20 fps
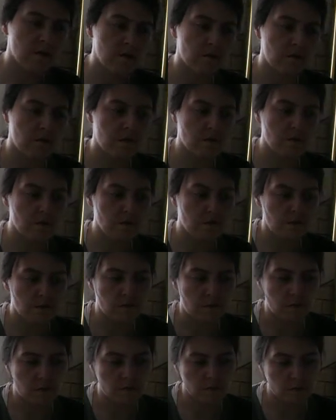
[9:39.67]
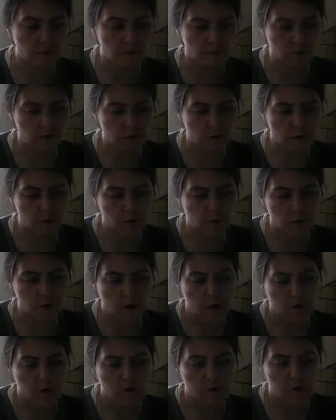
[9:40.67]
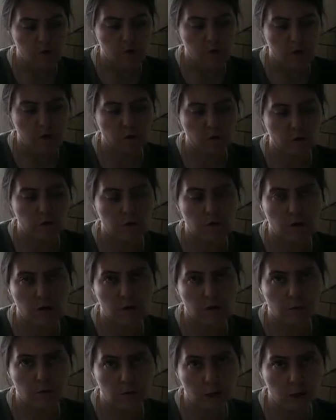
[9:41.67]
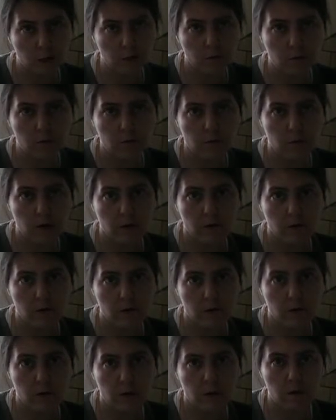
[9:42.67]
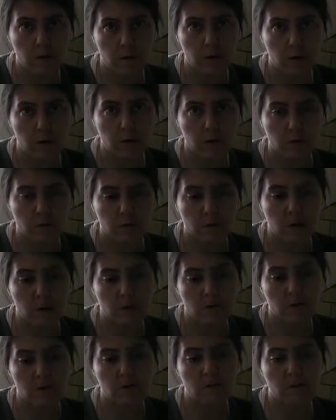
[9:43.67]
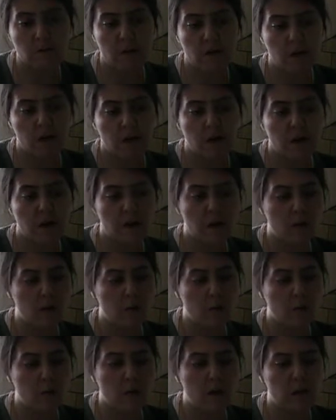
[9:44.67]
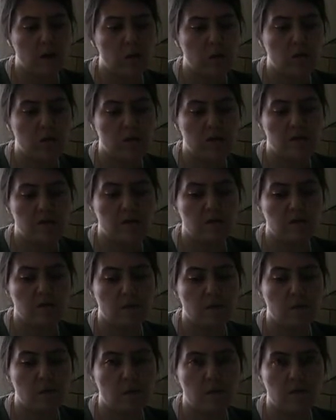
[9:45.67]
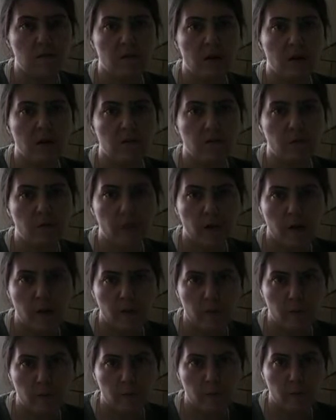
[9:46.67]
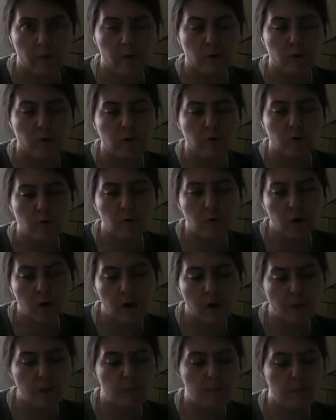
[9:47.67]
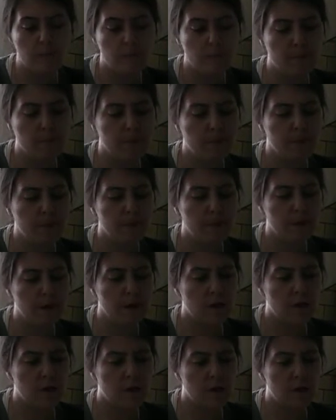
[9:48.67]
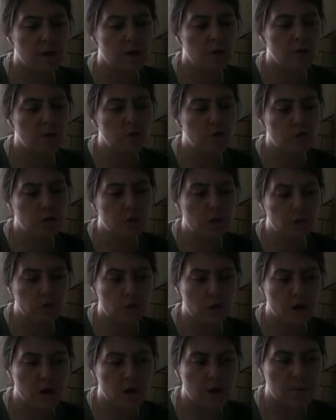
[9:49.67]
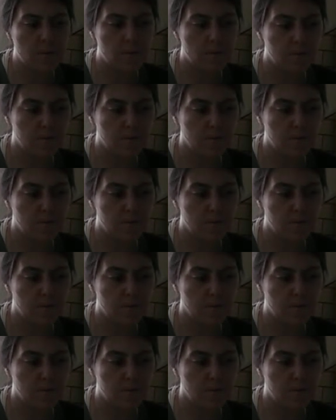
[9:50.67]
Uh, the swords also speak of the legal battle, like the legal battle ends in a way which is most unfavorable to him. Could be that way.